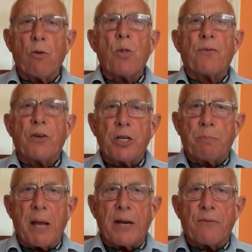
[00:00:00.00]
all the
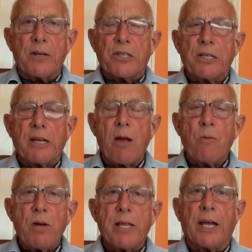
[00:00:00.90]
fringe benefits that go
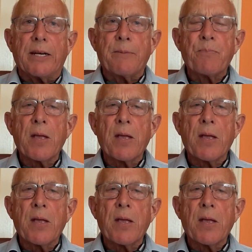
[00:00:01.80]
with it.